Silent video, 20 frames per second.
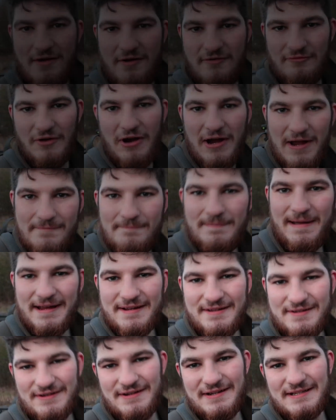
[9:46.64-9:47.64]
Right, I'm
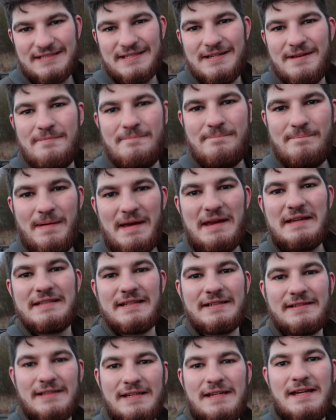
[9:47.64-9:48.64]
back, guys.
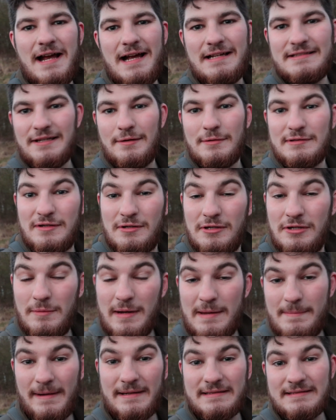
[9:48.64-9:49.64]
Basically, as I was on the
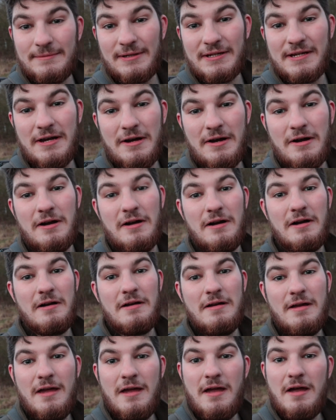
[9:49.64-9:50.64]
way back to my car,
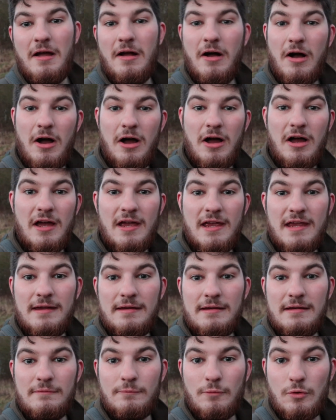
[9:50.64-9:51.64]

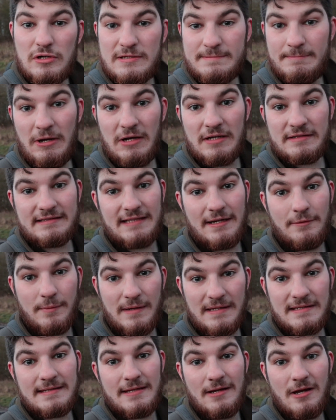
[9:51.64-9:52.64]
I walked past that
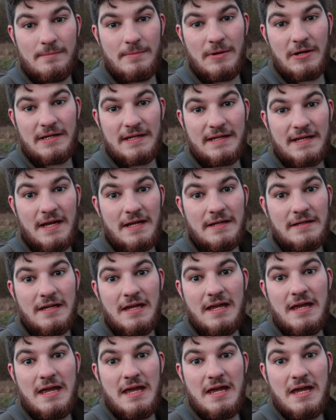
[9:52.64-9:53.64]
wind turbine again,
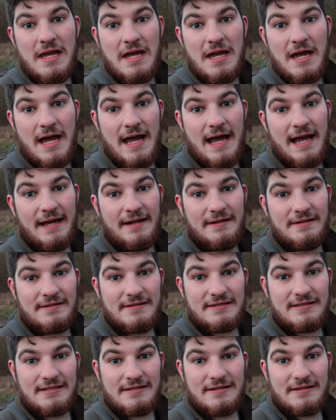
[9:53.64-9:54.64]

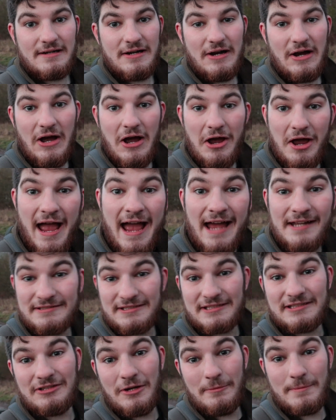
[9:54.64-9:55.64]
and I had
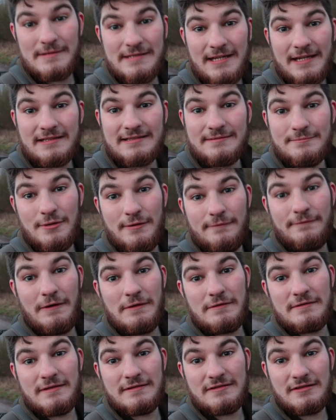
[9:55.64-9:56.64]
to stop and take some more
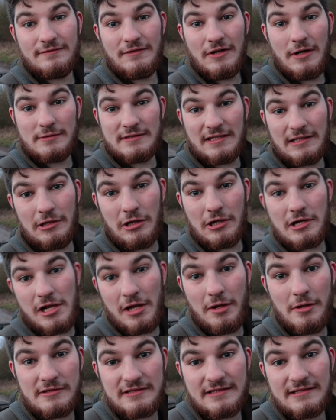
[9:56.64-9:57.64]
photos of it. I was a lot
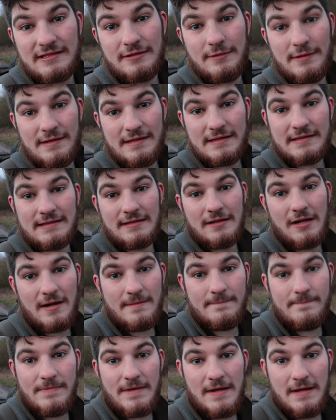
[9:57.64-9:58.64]
closer to it this
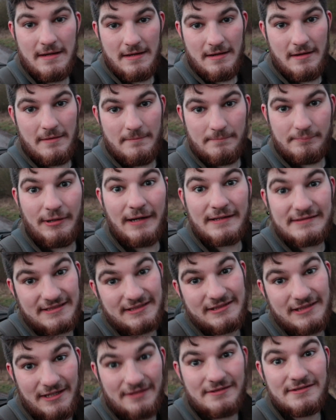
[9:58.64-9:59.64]
time,
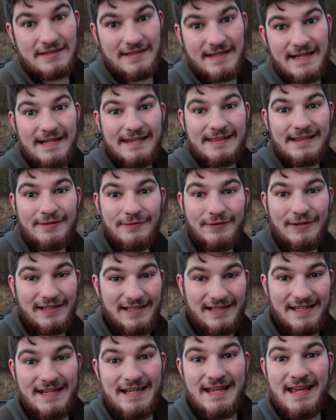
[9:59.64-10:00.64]
practically underneath it
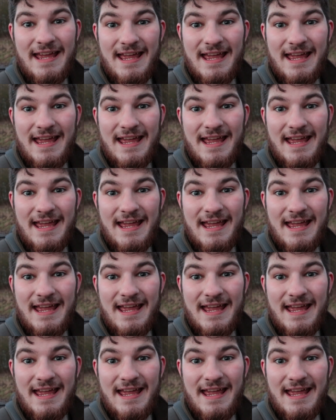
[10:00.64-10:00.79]
really.